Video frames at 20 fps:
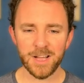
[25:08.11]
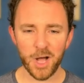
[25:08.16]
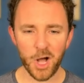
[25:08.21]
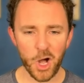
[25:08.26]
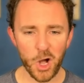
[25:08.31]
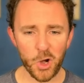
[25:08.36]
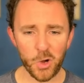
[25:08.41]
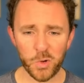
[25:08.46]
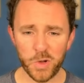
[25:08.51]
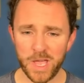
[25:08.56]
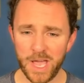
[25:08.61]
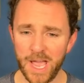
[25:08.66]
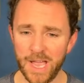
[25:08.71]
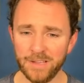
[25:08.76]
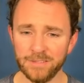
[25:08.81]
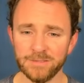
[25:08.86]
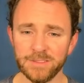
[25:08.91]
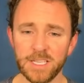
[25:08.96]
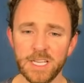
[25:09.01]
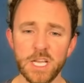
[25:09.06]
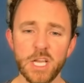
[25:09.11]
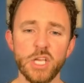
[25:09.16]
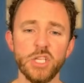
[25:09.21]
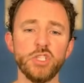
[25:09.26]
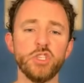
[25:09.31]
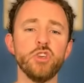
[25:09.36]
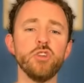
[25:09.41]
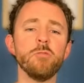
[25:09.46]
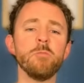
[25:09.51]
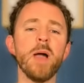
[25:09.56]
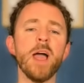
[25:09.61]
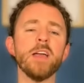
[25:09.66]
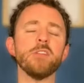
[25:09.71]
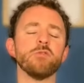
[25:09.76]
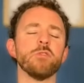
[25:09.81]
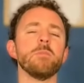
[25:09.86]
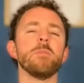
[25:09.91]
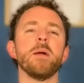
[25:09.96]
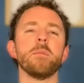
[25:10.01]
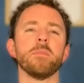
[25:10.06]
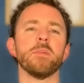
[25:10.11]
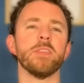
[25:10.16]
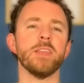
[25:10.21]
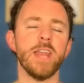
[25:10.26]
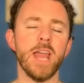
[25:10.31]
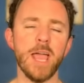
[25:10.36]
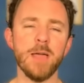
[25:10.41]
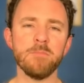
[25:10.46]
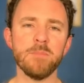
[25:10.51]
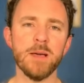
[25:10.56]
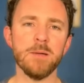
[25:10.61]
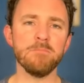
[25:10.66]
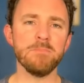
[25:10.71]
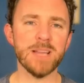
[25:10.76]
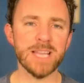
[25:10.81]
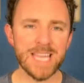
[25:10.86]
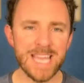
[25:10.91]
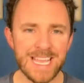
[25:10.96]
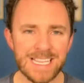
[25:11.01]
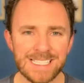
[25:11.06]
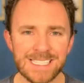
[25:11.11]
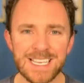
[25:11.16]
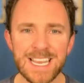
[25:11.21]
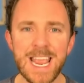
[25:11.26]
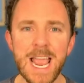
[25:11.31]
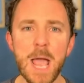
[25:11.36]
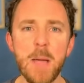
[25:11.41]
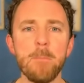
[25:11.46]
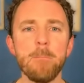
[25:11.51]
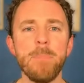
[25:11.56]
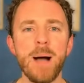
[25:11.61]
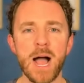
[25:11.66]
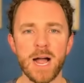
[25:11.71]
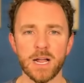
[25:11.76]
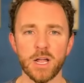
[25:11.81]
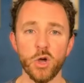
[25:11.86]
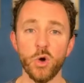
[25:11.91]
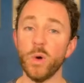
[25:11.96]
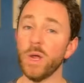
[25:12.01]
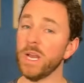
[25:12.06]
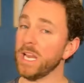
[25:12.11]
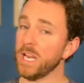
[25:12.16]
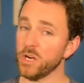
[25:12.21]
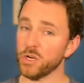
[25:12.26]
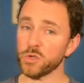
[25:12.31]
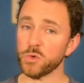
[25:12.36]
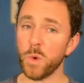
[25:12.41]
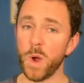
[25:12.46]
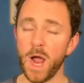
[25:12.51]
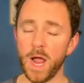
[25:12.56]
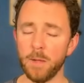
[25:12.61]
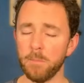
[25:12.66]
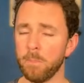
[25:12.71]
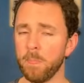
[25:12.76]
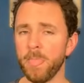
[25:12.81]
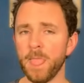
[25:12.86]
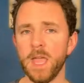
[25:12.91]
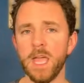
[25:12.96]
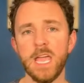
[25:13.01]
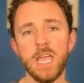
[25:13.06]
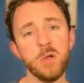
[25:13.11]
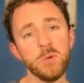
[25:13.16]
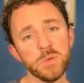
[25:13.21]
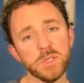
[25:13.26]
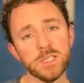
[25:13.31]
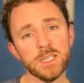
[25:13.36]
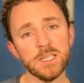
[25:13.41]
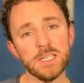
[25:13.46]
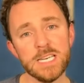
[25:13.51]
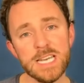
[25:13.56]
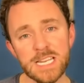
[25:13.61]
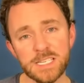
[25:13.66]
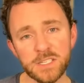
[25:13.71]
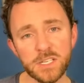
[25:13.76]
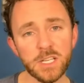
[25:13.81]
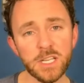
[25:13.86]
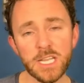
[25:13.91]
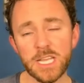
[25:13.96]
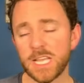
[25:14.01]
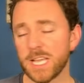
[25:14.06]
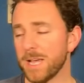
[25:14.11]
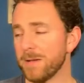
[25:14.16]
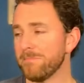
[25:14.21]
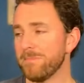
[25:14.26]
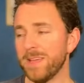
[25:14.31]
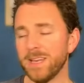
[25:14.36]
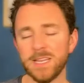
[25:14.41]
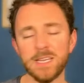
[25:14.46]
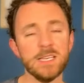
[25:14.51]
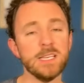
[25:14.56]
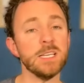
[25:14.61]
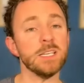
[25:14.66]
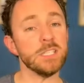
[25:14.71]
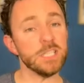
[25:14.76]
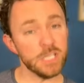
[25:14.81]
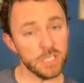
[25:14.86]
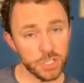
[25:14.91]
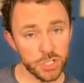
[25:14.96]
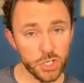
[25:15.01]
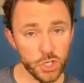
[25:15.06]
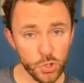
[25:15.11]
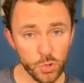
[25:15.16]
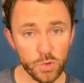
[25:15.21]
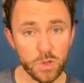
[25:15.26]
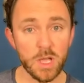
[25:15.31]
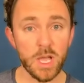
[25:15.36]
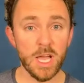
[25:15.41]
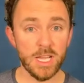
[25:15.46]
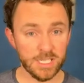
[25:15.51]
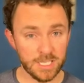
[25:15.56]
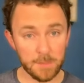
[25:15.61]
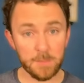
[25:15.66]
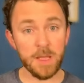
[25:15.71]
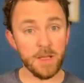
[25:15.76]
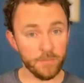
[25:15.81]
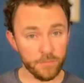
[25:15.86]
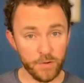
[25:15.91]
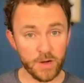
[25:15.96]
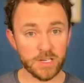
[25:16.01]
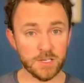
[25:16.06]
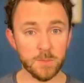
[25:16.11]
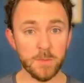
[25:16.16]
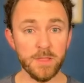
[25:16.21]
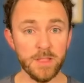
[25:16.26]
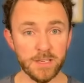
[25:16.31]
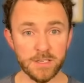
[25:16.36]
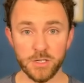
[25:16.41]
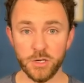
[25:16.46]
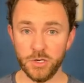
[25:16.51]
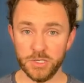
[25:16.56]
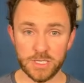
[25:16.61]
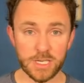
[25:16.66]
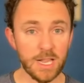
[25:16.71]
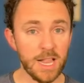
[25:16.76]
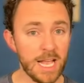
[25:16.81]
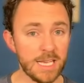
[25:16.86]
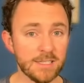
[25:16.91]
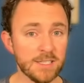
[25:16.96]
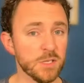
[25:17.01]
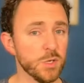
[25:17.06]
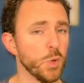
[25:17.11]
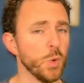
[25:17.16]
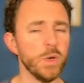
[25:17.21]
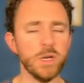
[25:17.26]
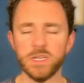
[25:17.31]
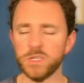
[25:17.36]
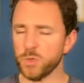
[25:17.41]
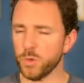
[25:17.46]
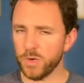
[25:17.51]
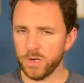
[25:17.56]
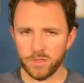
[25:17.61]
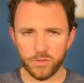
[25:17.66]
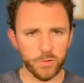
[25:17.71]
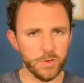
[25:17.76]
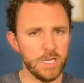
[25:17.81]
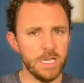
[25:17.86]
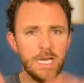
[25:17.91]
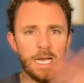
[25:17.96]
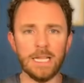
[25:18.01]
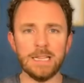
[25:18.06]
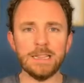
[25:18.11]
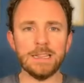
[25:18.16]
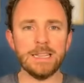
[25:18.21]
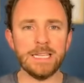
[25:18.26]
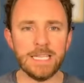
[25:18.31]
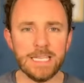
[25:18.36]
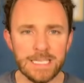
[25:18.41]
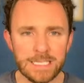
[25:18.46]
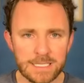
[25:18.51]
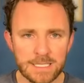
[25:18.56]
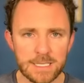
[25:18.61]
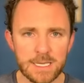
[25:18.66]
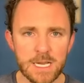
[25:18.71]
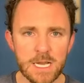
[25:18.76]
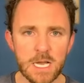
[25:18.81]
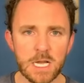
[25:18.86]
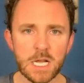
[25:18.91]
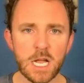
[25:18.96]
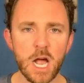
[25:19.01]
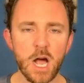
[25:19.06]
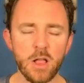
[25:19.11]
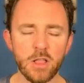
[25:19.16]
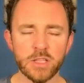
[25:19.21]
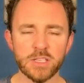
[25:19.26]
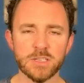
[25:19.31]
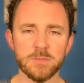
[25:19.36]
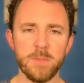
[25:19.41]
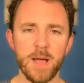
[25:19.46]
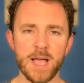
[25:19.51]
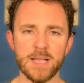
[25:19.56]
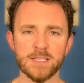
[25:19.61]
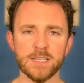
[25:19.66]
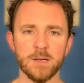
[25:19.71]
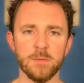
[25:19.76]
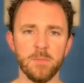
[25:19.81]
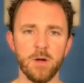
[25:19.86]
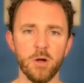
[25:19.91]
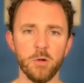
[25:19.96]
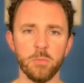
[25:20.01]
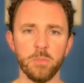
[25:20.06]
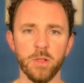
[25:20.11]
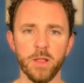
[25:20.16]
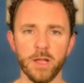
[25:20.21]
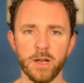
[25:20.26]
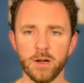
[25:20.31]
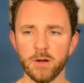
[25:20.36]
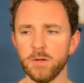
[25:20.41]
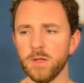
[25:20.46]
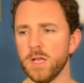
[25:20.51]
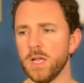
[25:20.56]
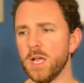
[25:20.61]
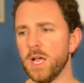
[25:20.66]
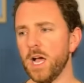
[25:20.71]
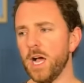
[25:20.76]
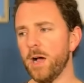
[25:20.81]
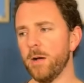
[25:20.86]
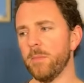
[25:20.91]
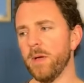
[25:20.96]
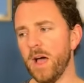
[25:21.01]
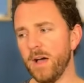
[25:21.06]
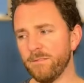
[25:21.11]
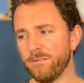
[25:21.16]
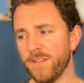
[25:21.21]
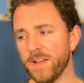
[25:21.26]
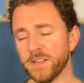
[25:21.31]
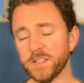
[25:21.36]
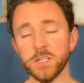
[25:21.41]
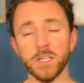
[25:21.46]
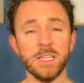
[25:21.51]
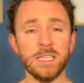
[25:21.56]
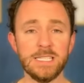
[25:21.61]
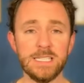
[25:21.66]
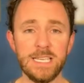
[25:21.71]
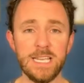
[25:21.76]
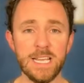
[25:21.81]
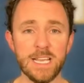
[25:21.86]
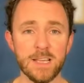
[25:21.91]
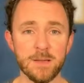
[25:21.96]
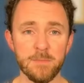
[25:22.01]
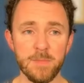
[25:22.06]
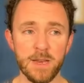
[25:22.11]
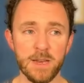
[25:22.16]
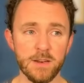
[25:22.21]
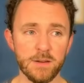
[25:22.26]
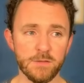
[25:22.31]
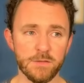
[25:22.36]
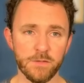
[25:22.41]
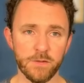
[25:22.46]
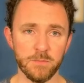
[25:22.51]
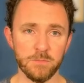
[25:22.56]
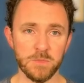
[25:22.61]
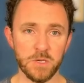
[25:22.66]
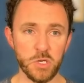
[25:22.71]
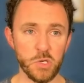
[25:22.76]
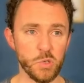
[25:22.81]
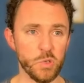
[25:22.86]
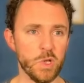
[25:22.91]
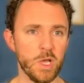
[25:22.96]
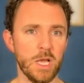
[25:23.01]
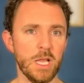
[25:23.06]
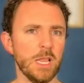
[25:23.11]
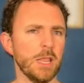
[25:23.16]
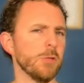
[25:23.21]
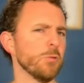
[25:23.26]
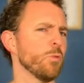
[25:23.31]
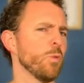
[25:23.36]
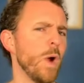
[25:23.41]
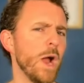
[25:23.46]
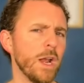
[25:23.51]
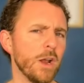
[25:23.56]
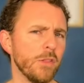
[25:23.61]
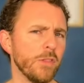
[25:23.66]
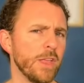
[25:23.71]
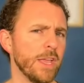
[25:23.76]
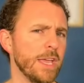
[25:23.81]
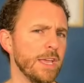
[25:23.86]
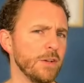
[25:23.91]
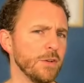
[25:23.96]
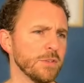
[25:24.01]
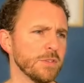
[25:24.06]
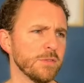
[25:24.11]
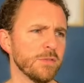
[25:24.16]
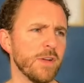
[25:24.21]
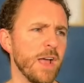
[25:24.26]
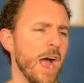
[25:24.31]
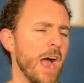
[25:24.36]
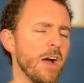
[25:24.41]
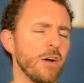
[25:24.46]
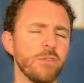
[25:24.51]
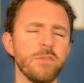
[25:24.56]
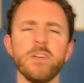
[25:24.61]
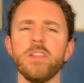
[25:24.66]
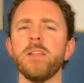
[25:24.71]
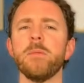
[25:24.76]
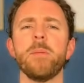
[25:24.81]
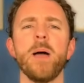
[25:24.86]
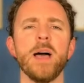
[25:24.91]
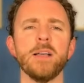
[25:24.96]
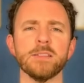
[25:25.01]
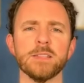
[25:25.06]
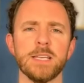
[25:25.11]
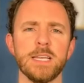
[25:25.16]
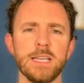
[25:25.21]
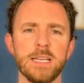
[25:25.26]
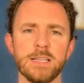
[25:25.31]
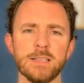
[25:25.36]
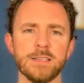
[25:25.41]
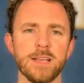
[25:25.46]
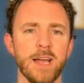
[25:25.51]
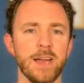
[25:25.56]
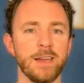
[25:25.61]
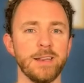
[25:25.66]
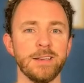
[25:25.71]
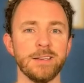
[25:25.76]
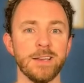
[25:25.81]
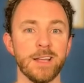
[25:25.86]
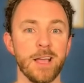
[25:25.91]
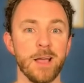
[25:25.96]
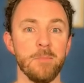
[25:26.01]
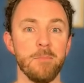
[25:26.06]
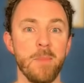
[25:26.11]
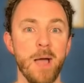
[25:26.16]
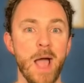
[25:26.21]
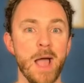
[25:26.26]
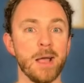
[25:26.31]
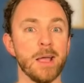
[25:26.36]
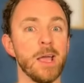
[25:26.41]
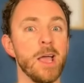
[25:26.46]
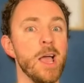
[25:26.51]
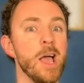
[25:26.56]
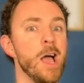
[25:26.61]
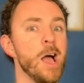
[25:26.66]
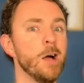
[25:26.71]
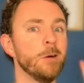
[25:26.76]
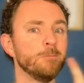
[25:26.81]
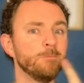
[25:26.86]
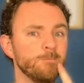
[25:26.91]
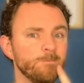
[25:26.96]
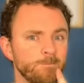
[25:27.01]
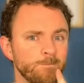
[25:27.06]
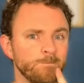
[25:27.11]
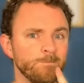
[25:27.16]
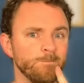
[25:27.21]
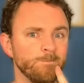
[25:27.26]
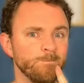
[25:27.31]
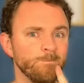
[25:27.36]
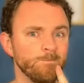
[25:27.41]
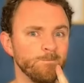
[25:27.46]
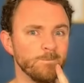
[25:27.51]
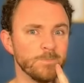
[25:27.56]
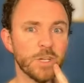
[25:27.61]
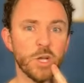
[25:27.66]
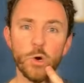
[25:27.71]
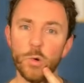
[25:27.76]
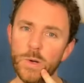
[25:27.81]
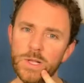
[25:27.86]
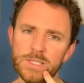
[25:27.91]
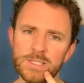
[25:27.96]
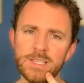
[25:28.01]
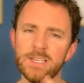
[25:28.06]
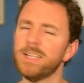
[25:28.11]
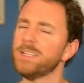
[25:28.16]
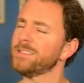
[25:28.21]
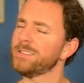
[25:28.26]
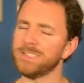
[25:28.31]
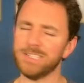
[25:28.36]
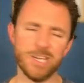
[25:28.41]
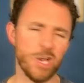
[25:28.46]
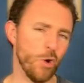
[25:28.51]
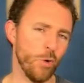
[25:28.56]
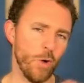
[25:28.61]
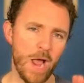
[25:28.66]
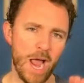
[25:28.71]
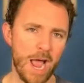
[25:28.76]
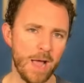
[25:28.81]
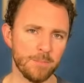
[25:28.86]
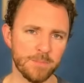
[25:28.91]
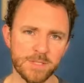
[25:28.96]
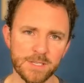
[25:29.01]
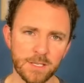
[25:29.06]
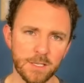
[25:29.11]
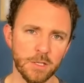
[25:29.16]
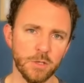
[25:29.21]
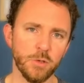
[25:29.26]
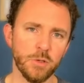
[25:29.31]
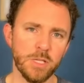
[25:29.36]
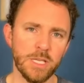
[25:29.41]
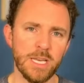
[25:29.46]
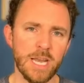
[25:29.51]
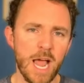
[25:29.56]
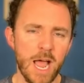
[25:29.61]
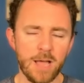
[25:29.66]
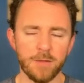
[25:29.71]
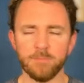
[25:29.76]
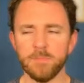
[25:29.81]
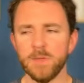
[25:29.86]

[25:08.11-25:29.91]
Okay, you might remember the name Mackenzie Mgbako, and here's why. He was initially committed to Duke to be a freshman this year. He's class of 2023 elite college basketball player. Um, eventually decommitted from Duke right on the heels of Kyle Filipowski deciding to come back. Hmm, coincidence? No, absolutely not.